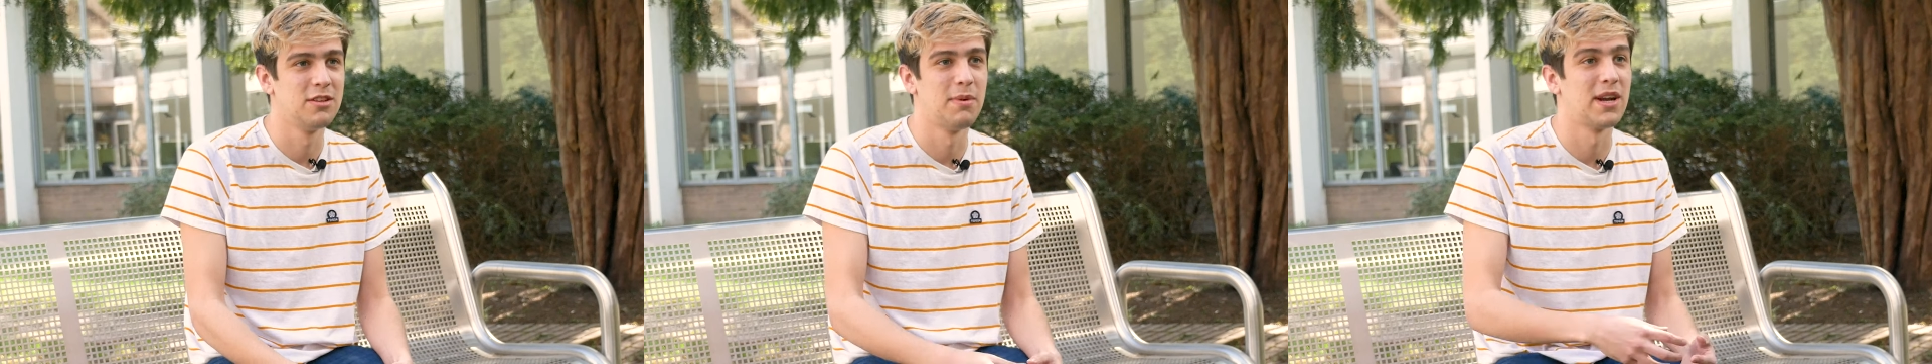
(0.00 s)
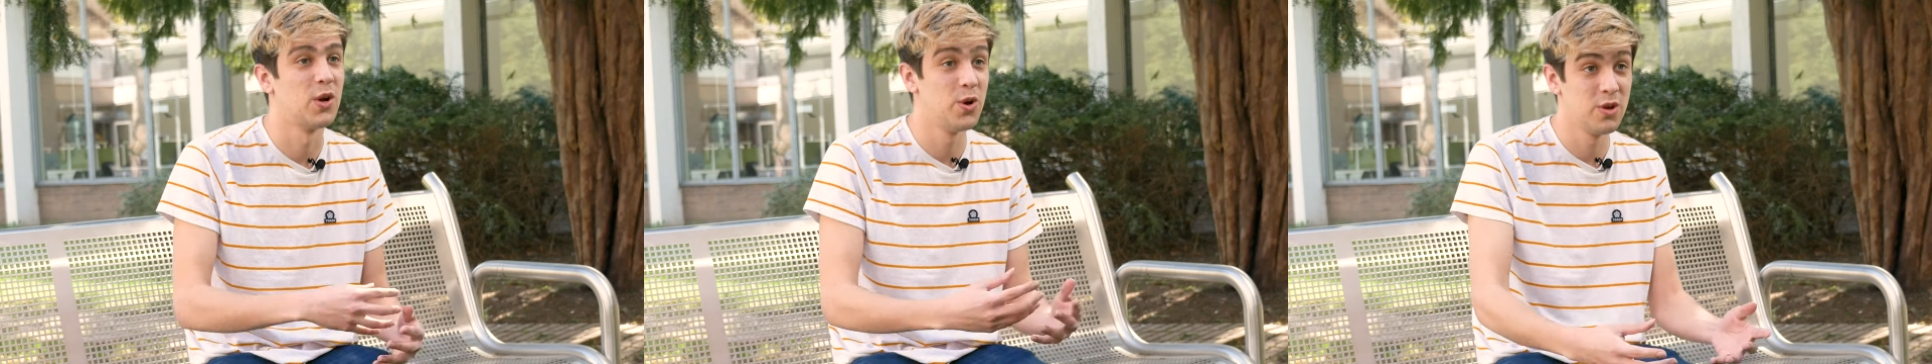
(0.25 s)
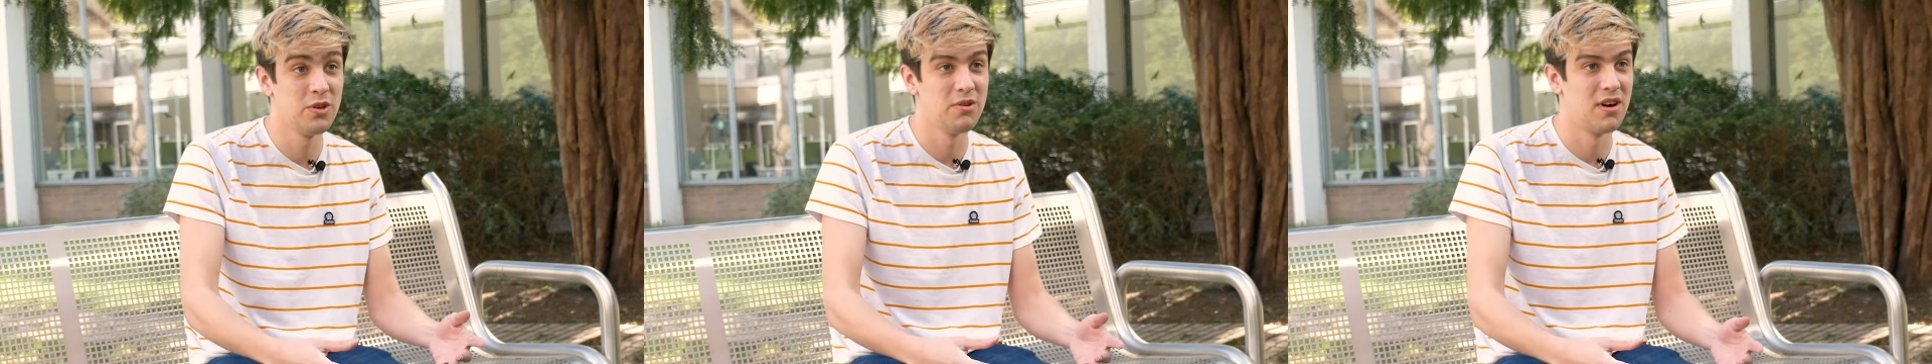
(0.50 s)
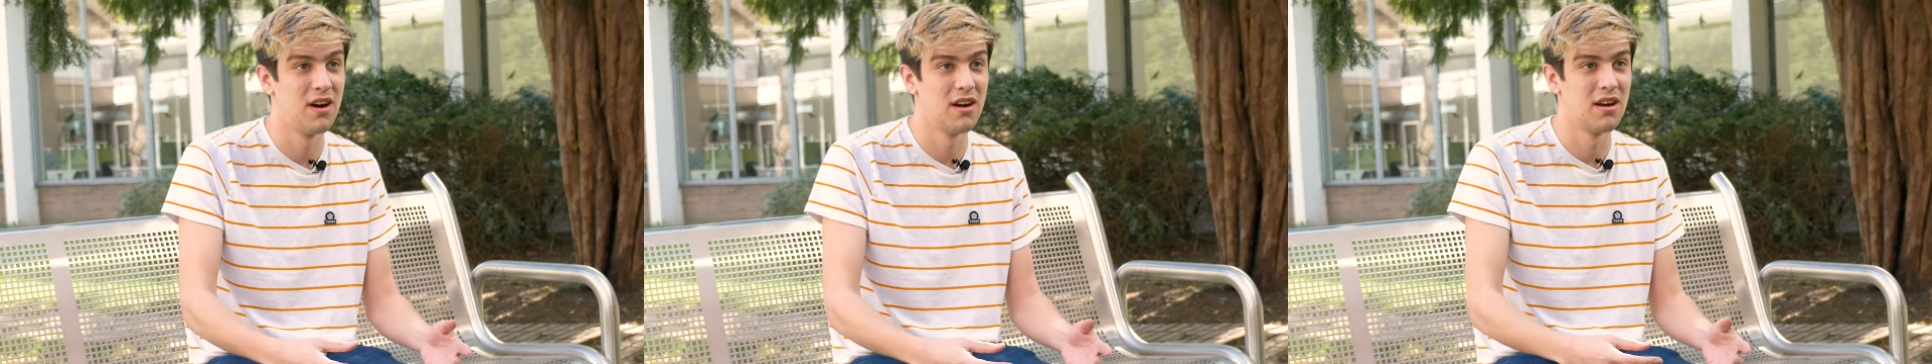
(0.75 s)
no matter who
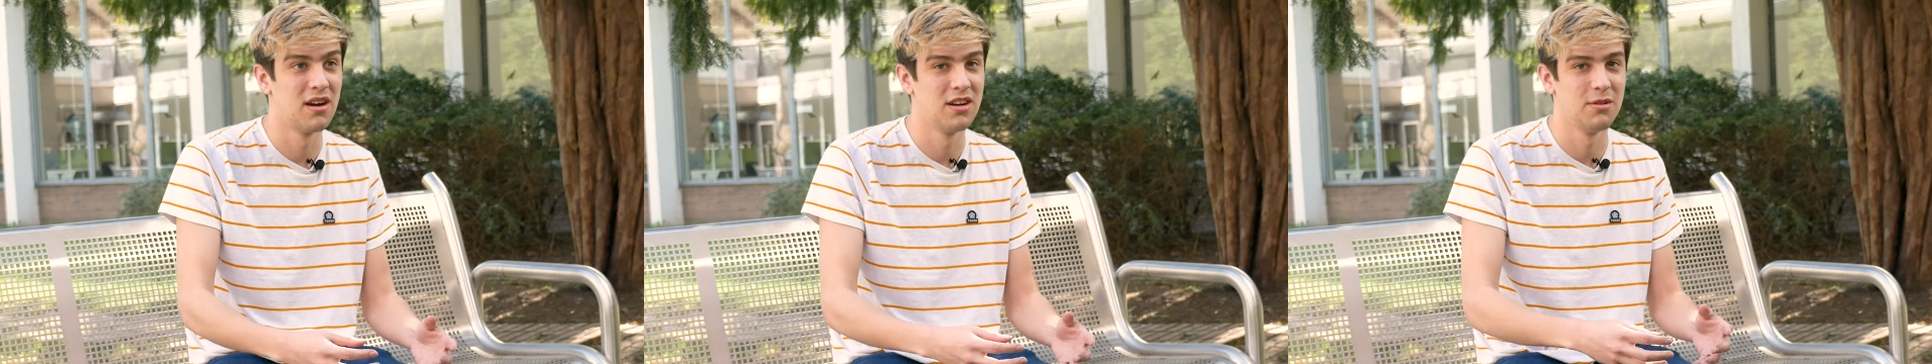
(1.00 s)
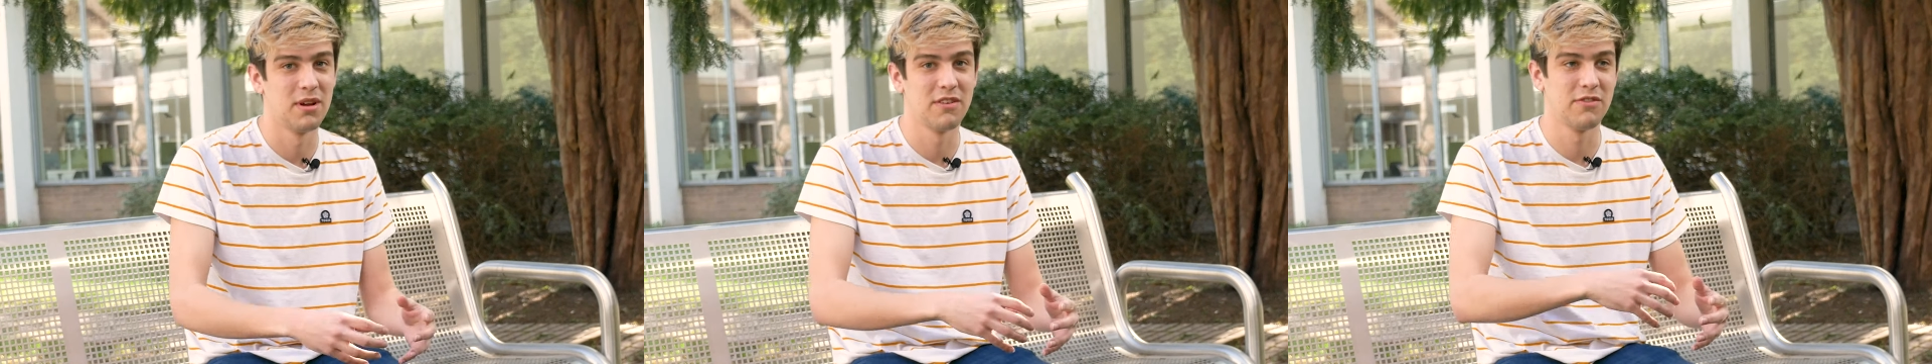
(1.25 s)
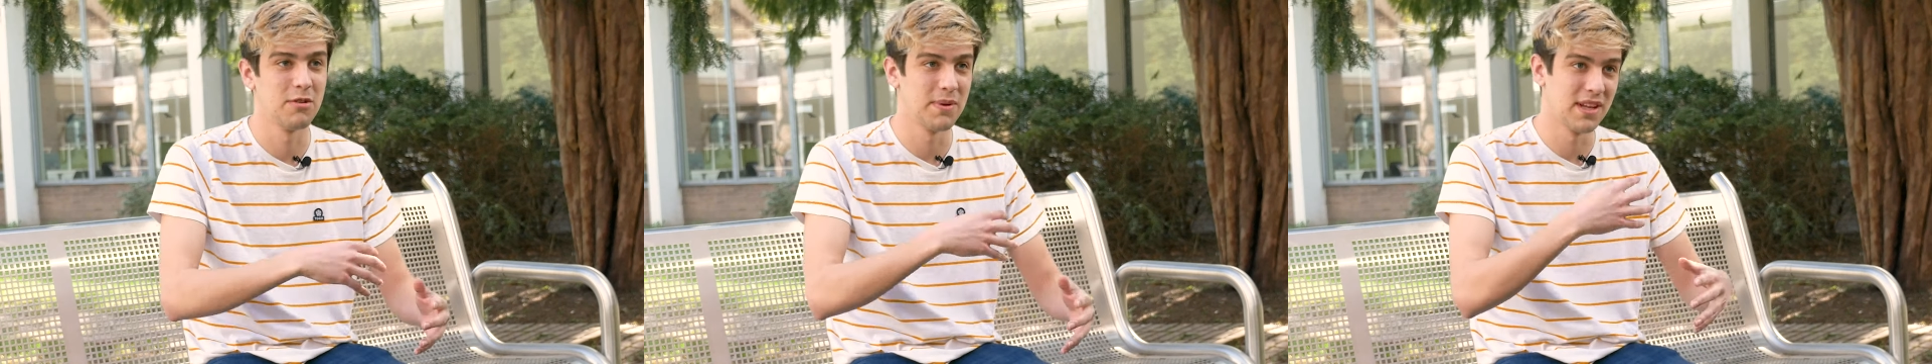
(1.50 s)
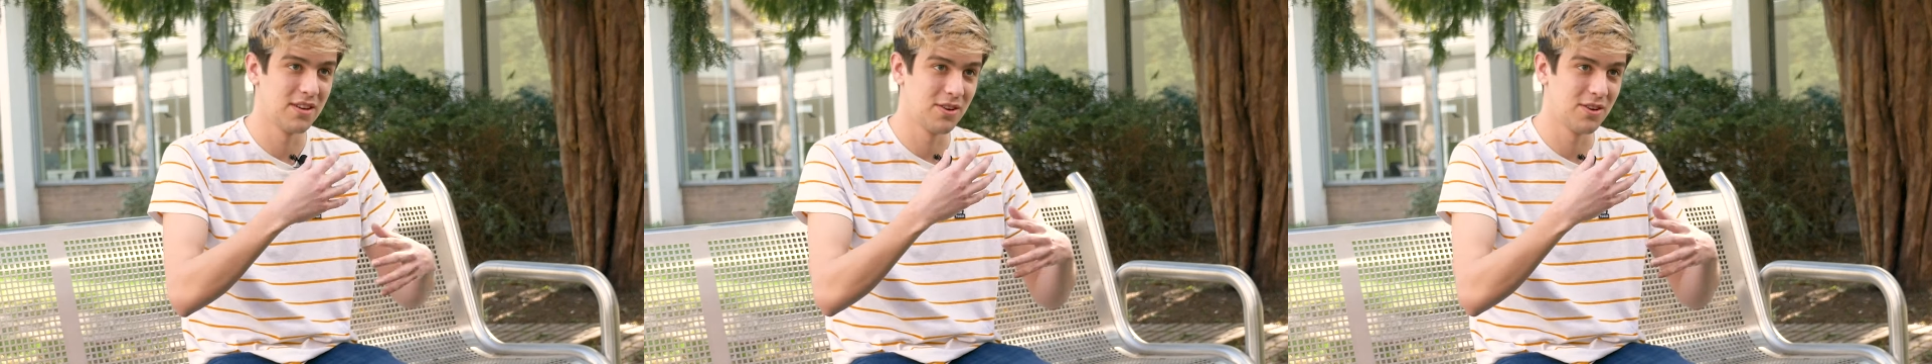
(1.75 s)
you are, no matter if you're a bit